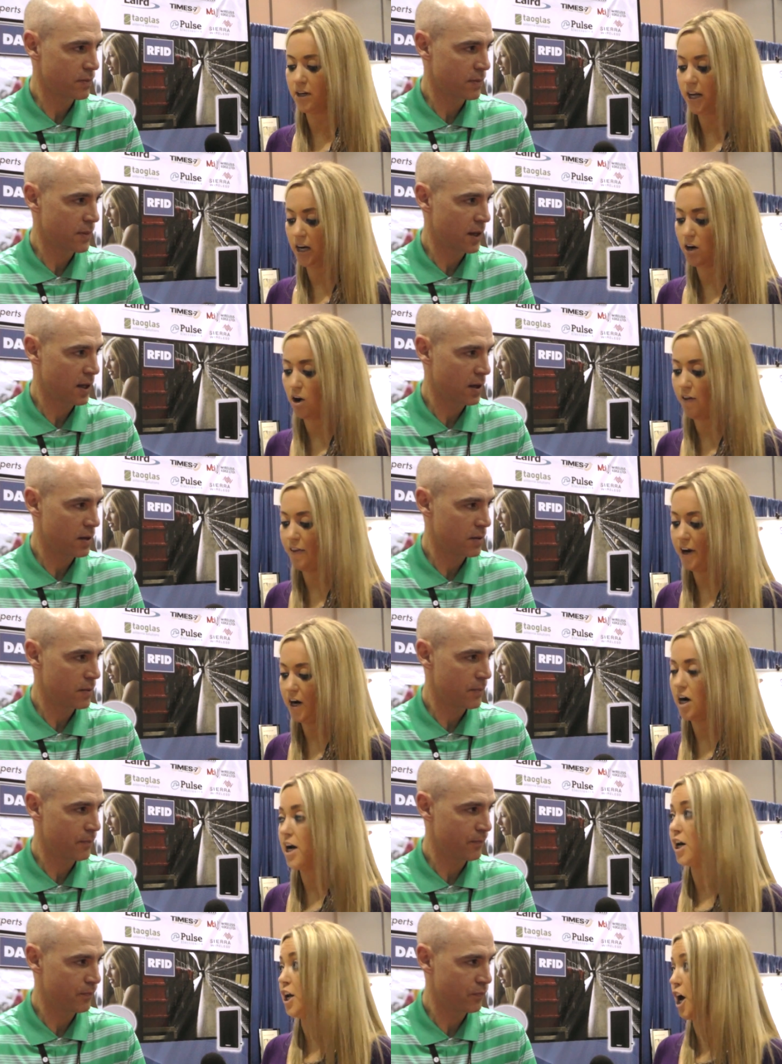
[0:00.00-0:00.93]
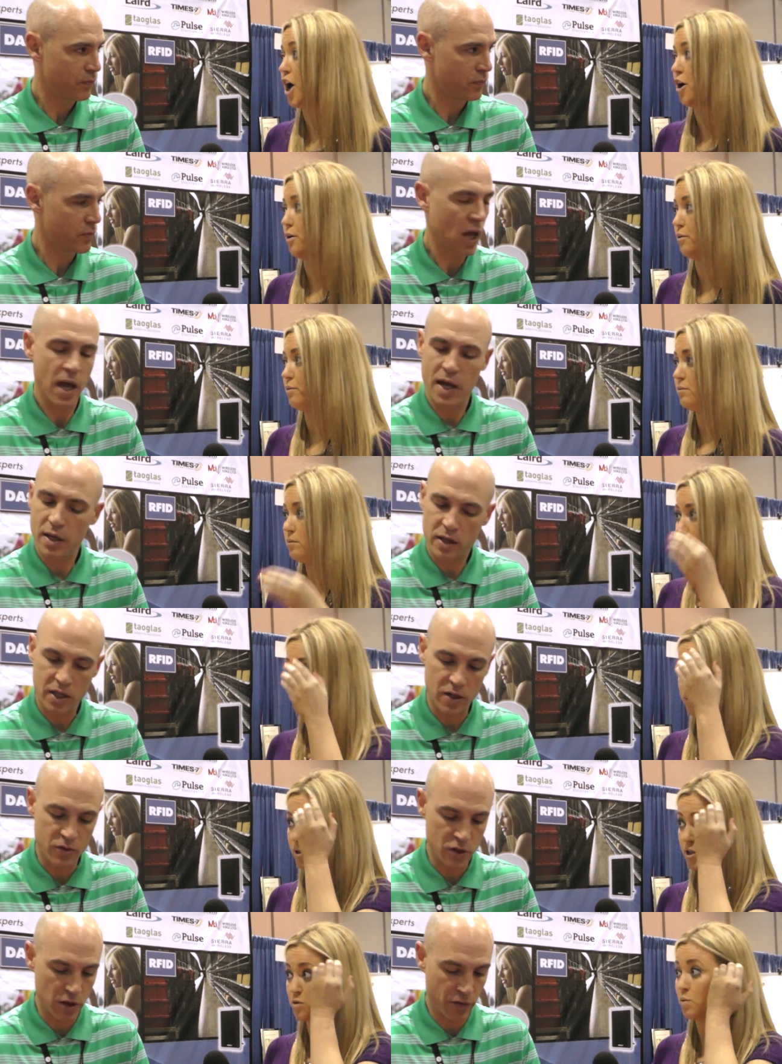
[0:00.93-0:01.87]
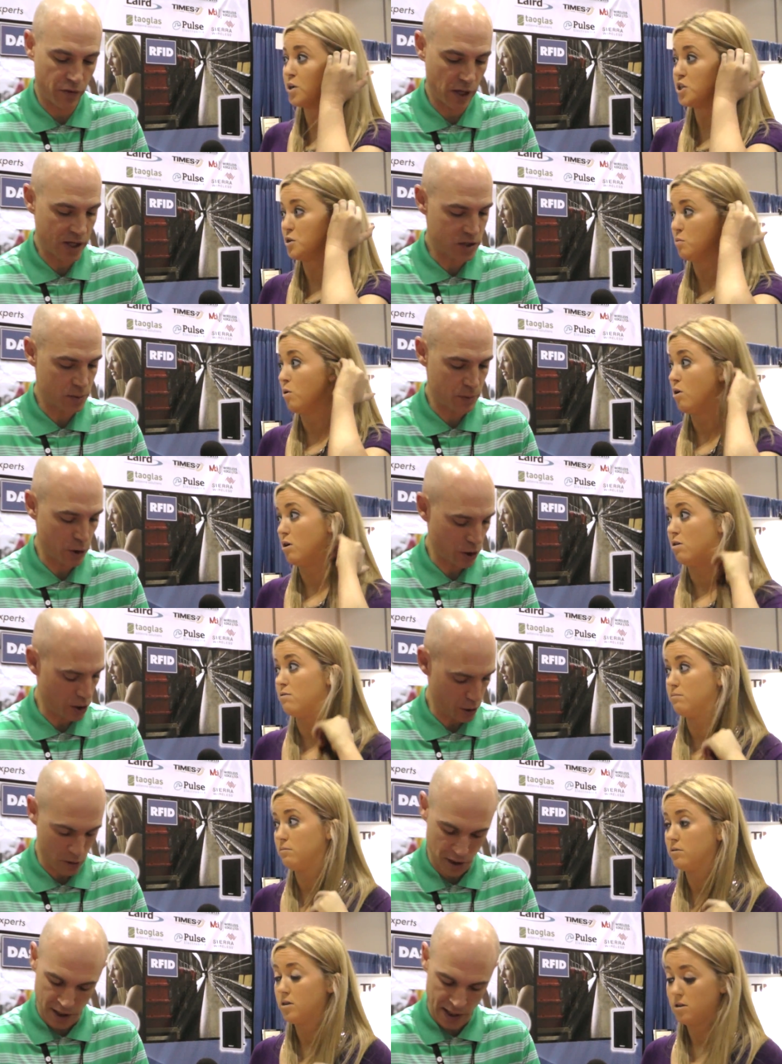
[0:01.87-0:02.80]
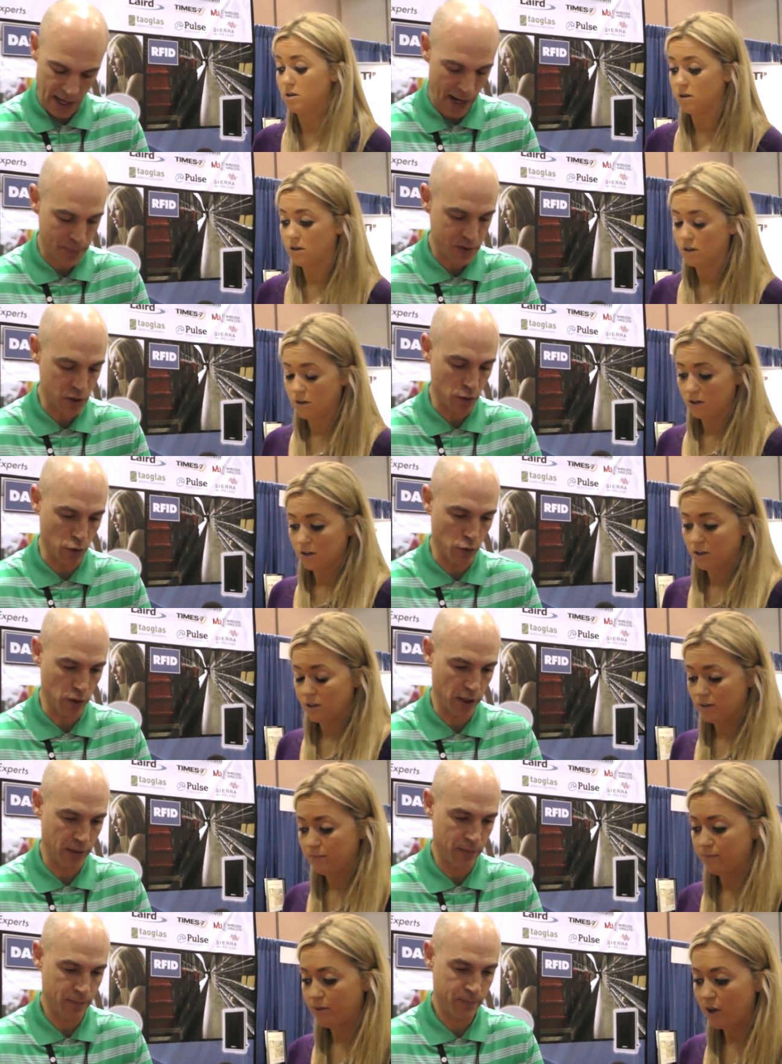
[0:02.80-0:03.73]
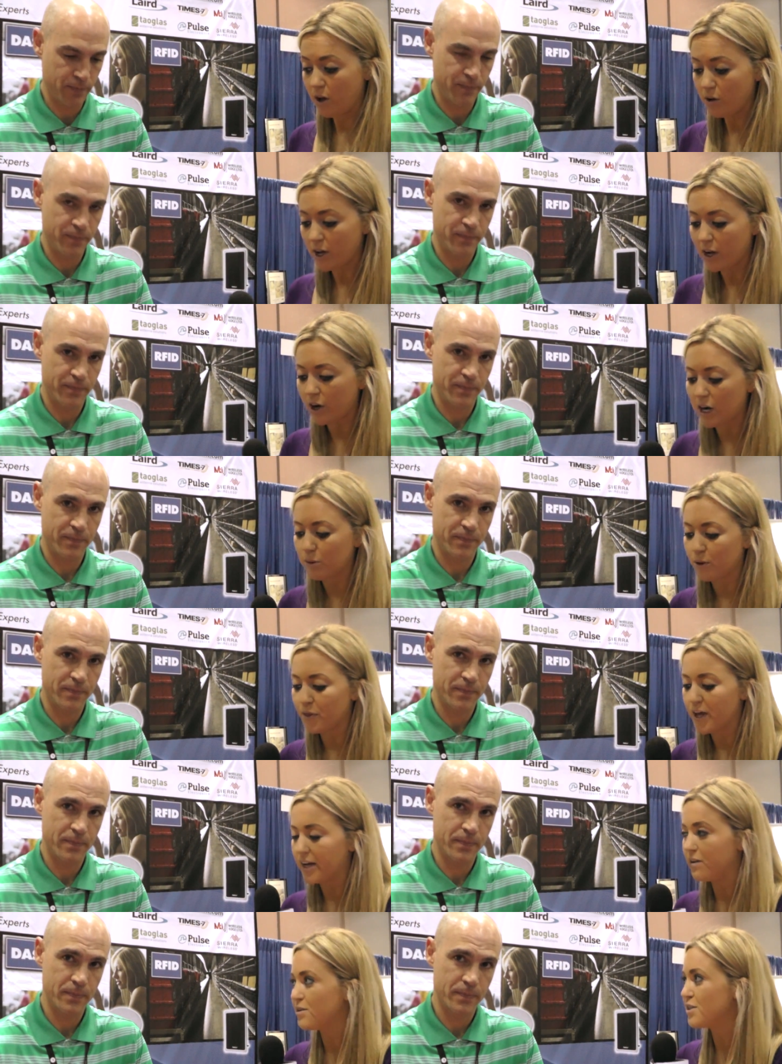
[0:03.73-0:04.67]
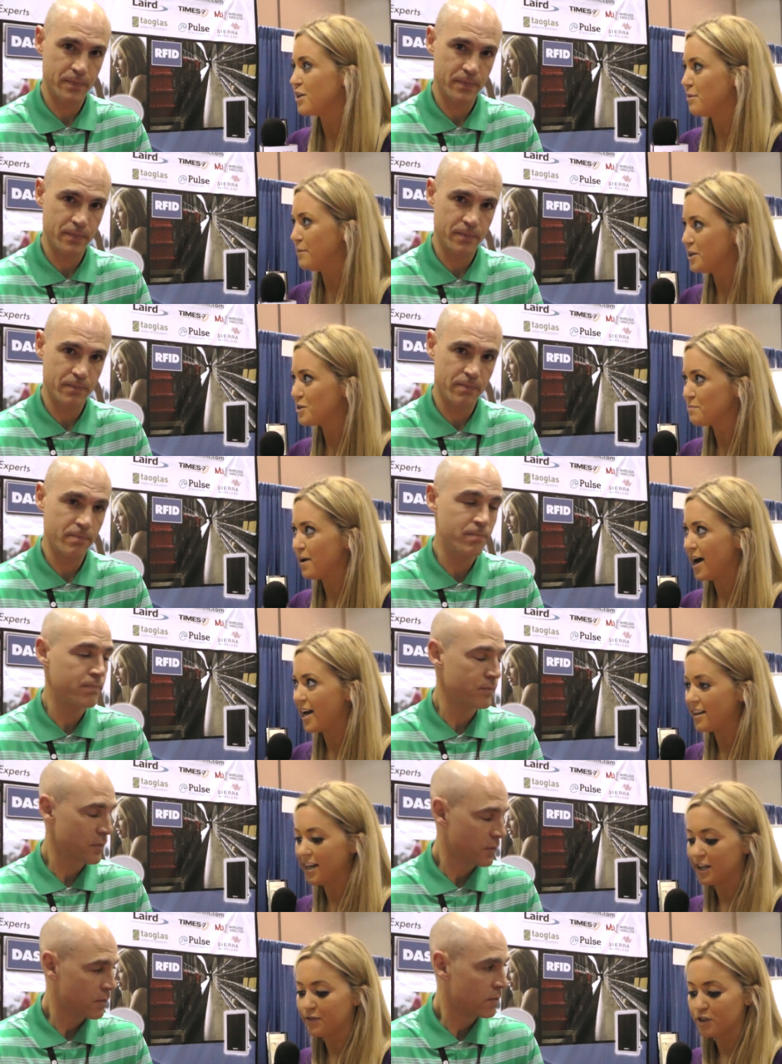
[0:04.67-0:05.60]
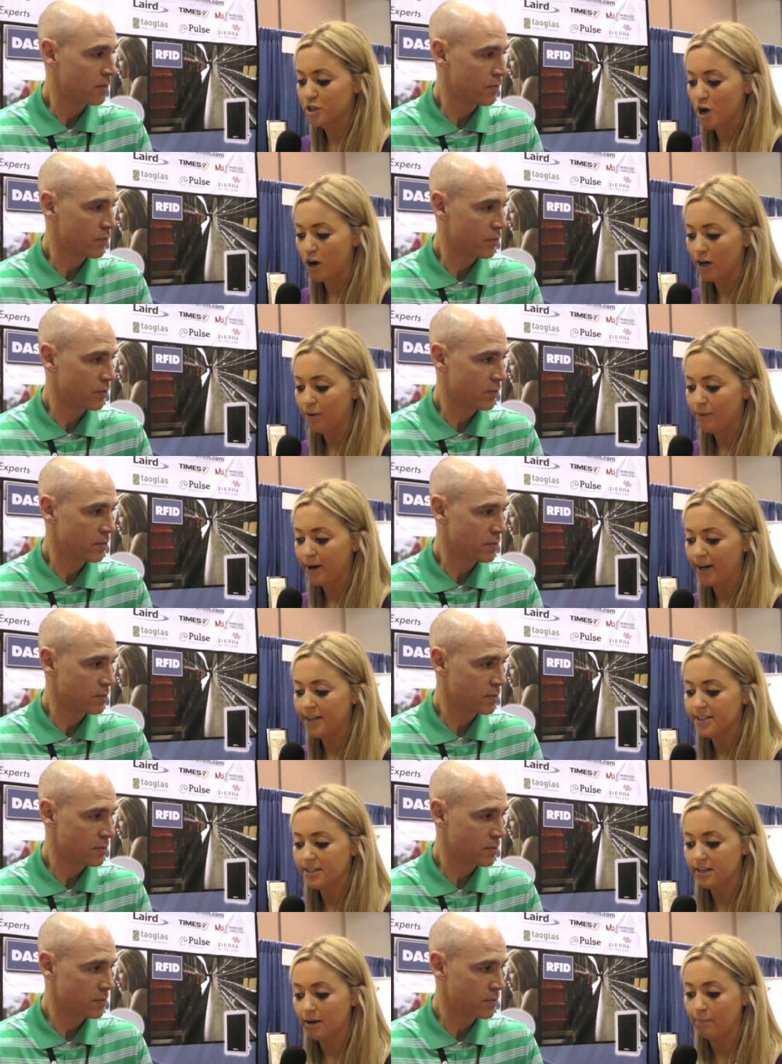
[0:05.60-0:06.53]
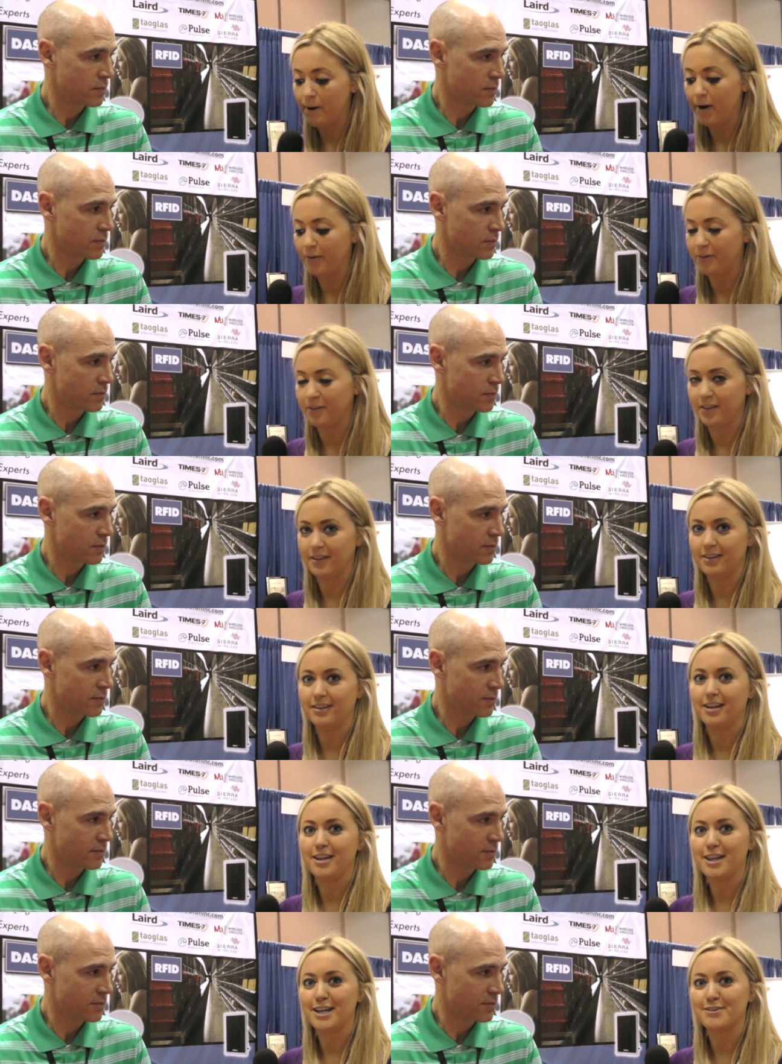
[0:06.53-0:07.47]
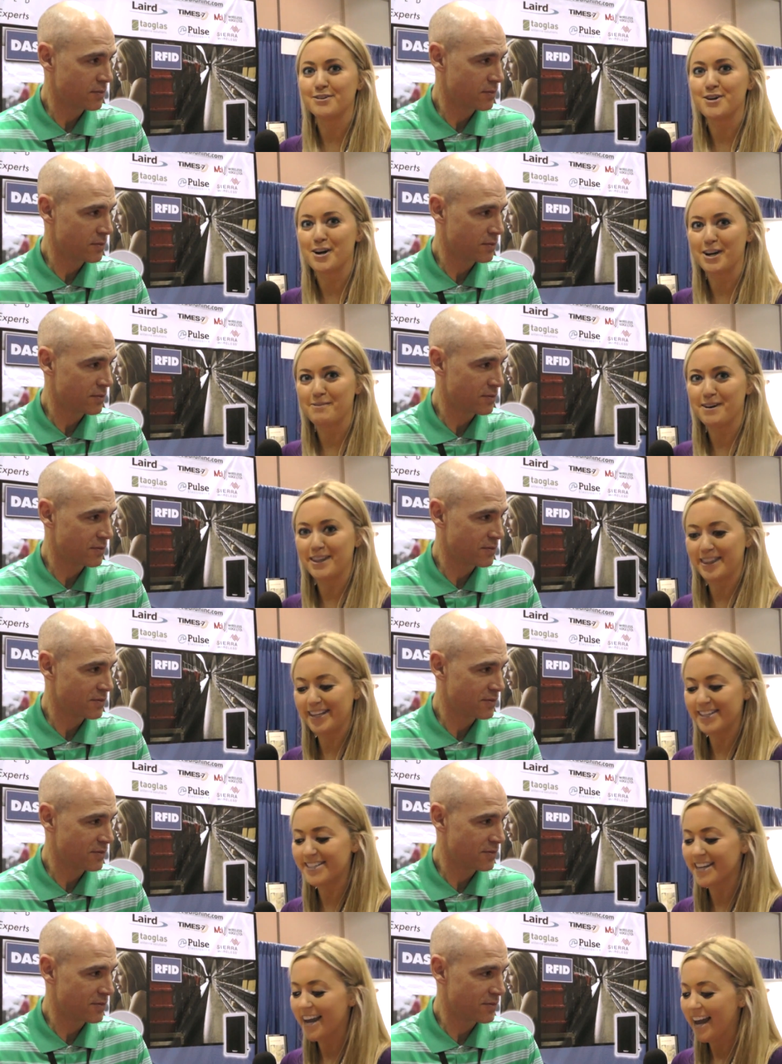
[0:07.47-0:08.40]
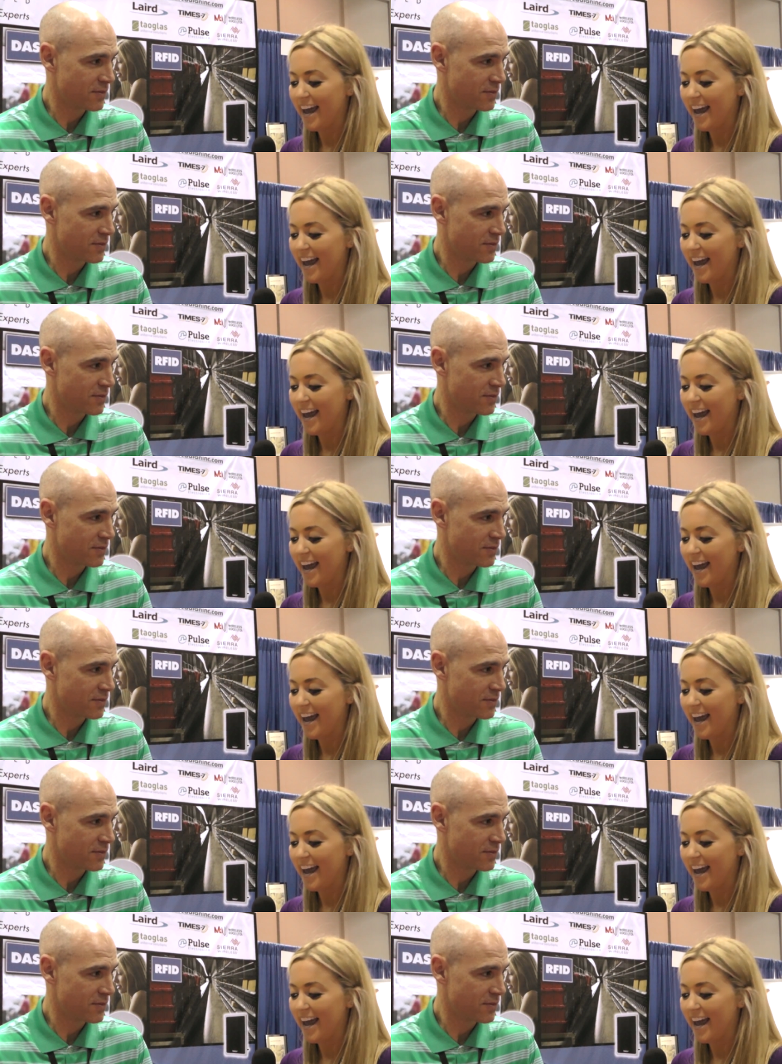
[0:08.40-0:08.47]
Speaker 1: get it on there and go. Gives you the flexibility
Speaker 2: you, you need. Absolutely.
Speaker 1: Okay, great. Well, thank you so much, Mike. Thanks for talking about us about thanks for talking about this.